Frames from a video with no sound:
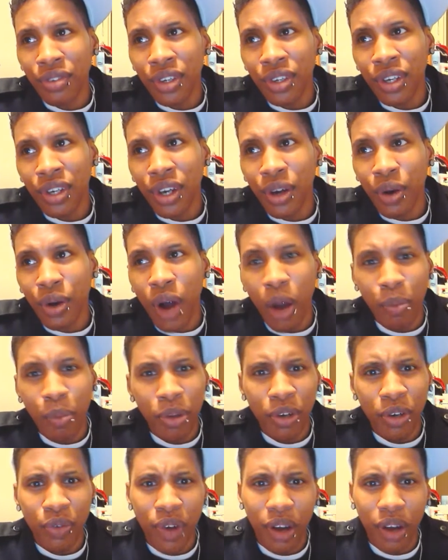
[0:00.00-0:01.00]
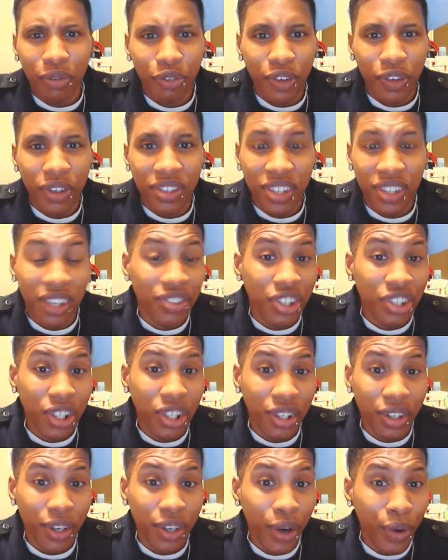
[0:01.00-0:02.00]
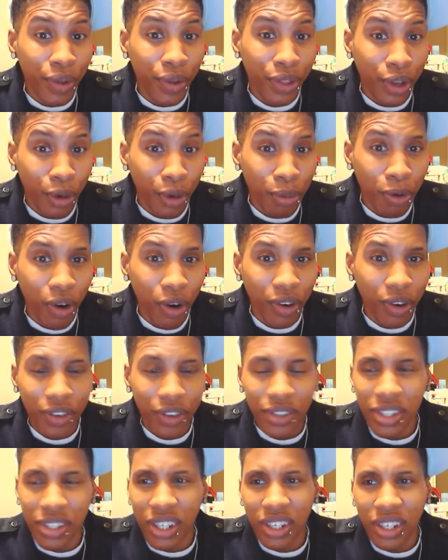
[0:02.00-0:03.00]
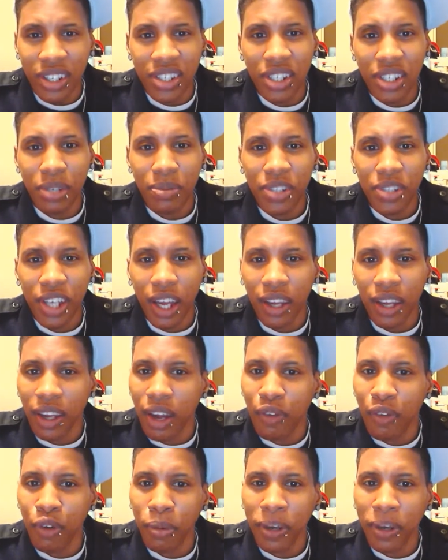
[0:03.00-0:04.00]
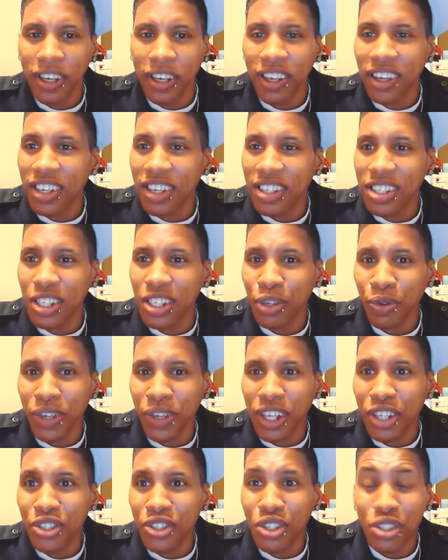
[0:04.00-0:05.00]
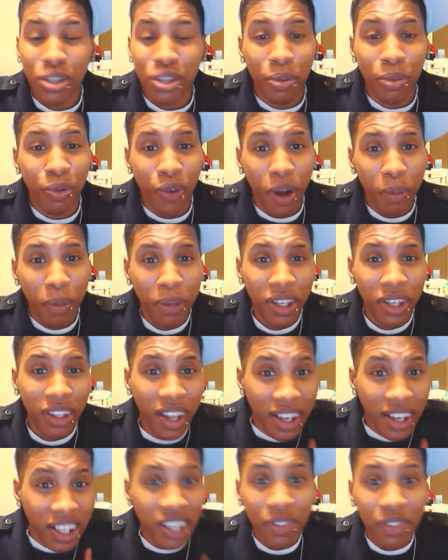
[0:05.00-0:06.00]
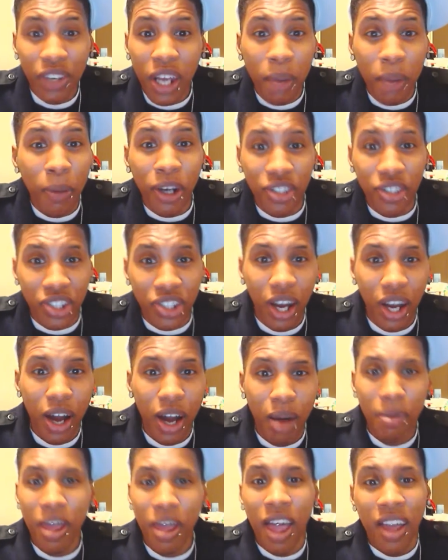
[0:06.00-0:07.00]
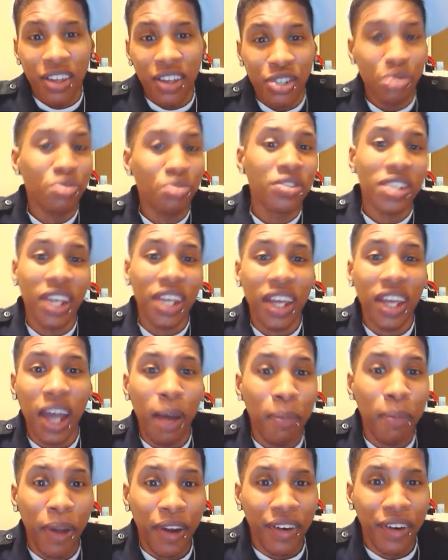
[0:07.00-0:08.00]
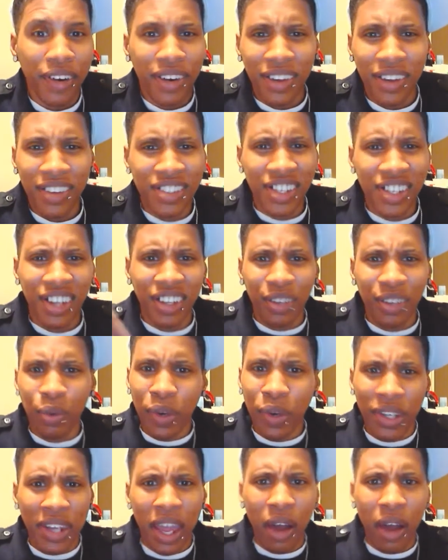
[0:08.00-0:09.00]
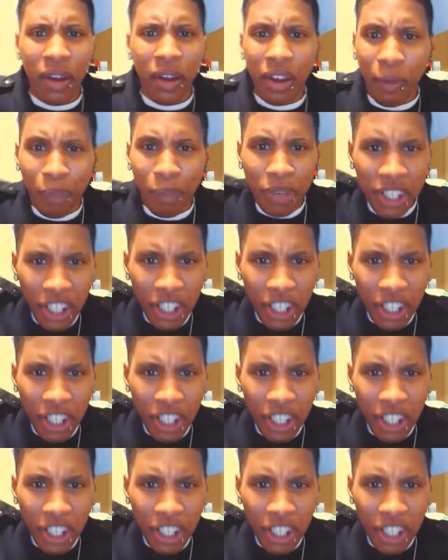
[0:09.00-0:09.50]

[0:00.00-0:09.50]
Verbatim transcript: you know i've been around friends that cheated on their partners and it seems like everybody that gets in a relationship around me like even at my job as soon as they got married it's like it went down here